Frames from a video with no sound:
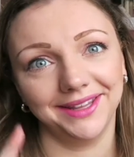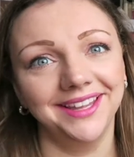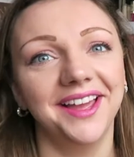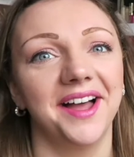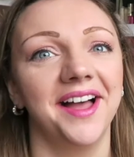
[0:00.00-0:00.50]

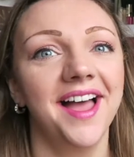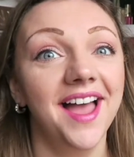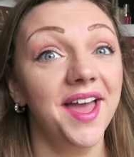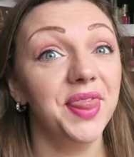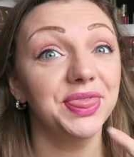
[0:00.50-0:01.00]

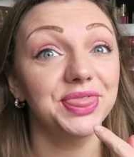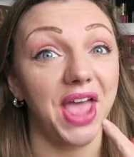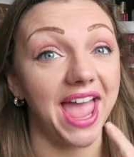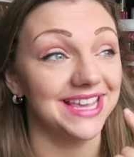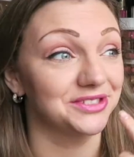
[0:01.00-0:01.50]

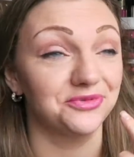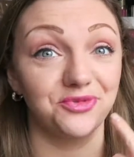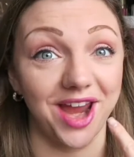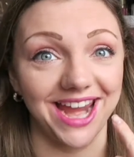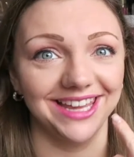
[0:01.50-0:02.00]
that is
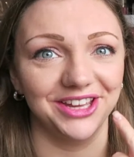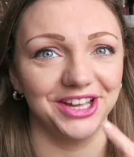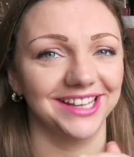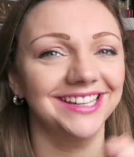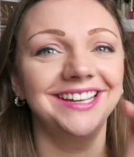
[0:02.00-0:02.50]
really
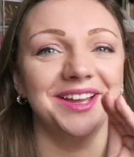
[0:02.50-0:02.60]
good.